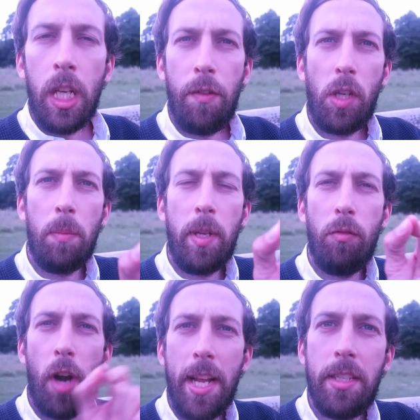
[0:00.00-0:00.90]
If you can be
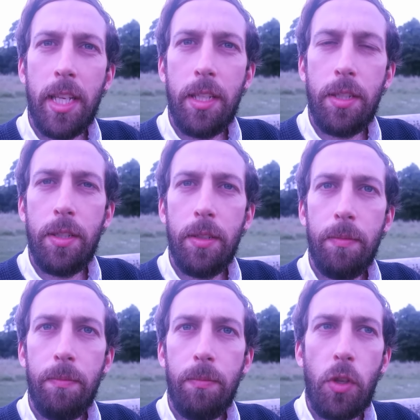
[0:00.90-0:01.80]
racist,
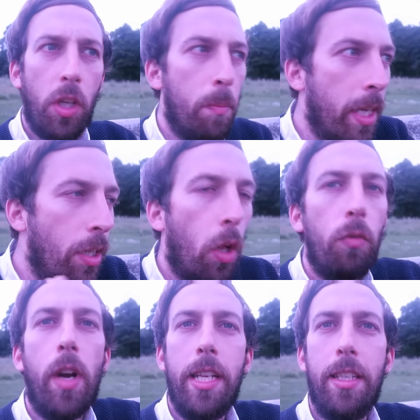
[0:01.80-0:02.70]
you can be
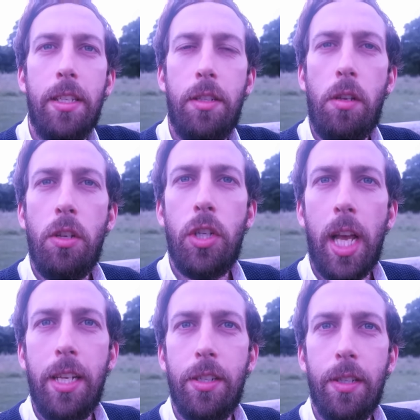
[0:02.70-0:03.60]
non-racist, you can
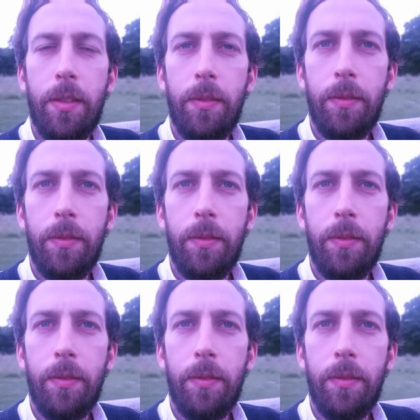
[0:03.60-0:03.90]
change.